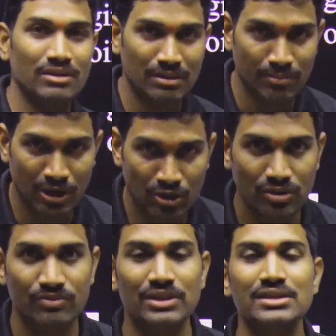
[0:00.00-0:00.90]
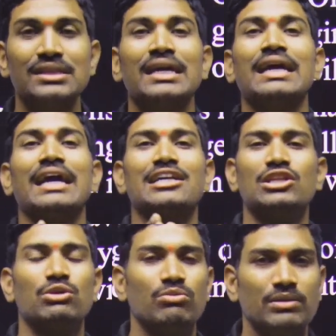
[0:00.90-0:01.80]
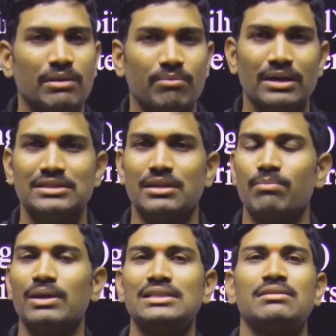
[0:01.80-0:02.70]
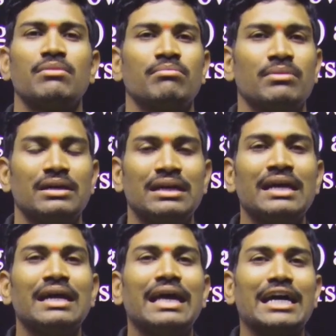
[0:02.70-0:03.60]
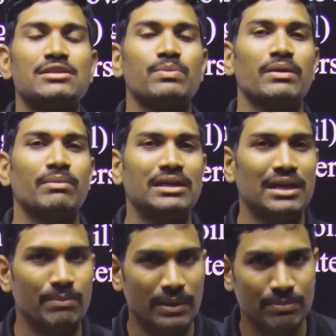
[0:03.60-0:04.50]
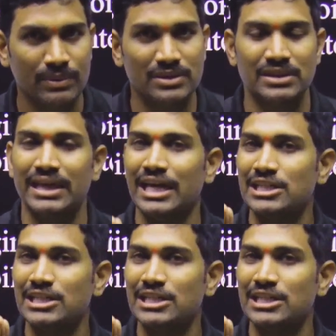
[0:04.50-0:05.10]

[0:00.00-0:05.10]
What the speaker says: Because of this, at the room temperature, please remember, experimental purpose,